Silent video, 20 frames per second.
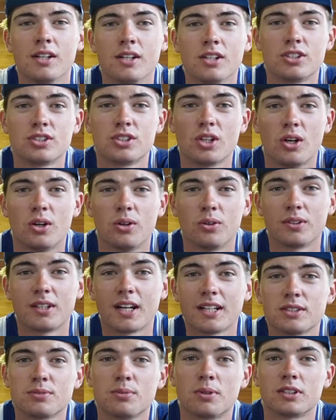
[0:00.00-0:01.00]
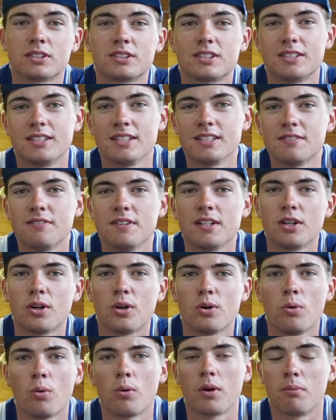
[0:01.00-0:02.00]
So that's what this video
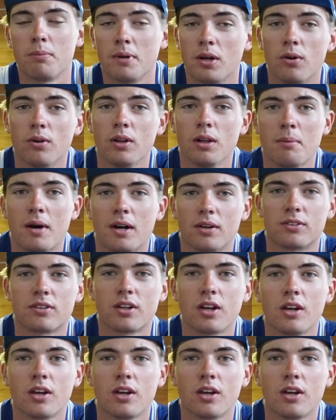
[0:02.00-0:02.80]
will be all about.